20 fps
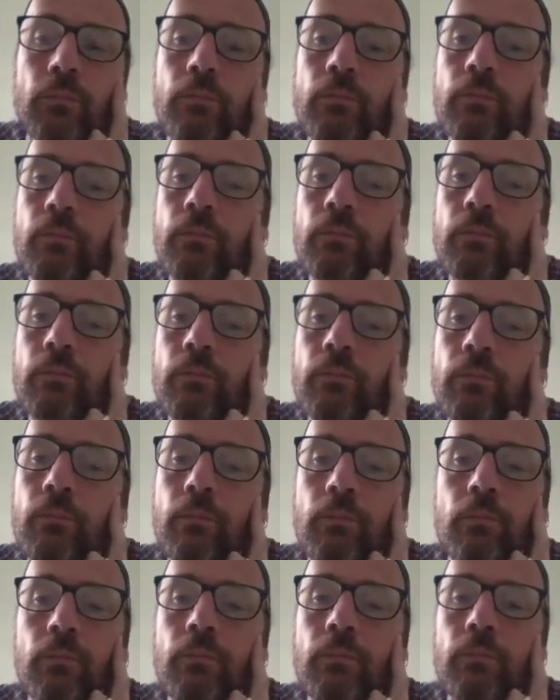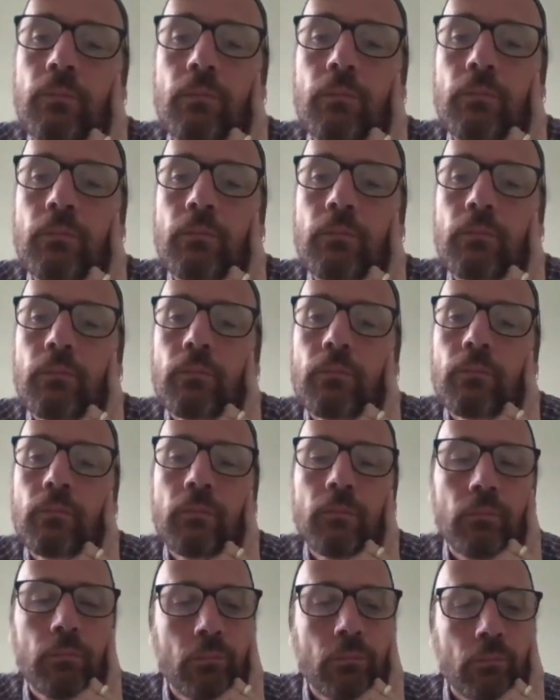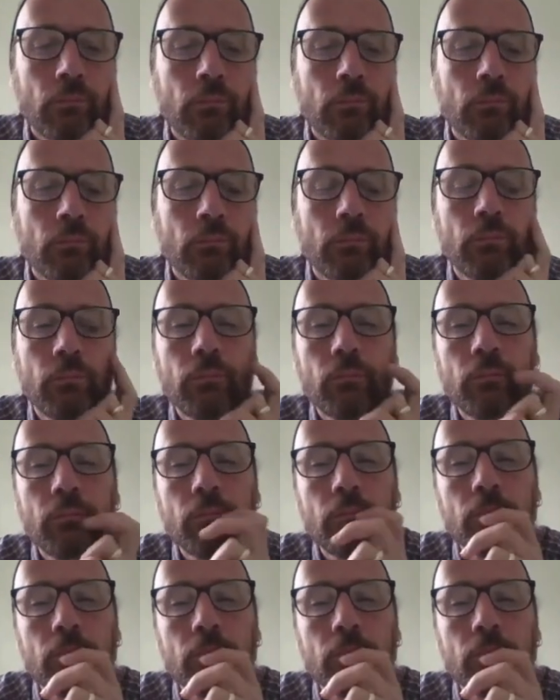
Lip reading: The person shown says nothing.